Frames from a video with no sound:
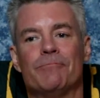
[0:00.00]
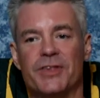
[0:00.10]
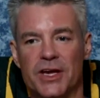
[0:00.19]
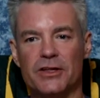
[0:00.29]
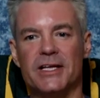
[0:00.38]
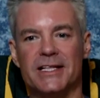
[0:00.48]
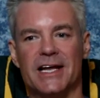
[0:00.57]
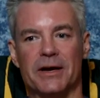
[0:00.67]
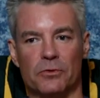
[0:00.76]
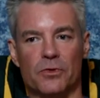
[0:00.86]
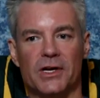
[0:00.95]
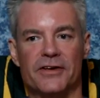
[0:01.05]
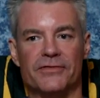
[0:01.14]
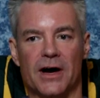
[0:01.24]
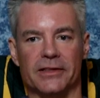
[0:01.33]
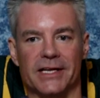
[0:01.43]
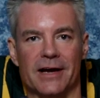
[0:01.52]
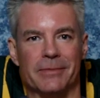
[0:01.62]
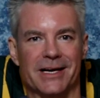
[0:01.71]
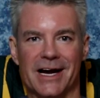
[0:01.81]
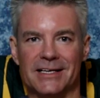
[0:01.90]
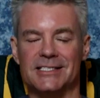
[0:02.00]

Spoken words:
The other thing that I really found that I've been kind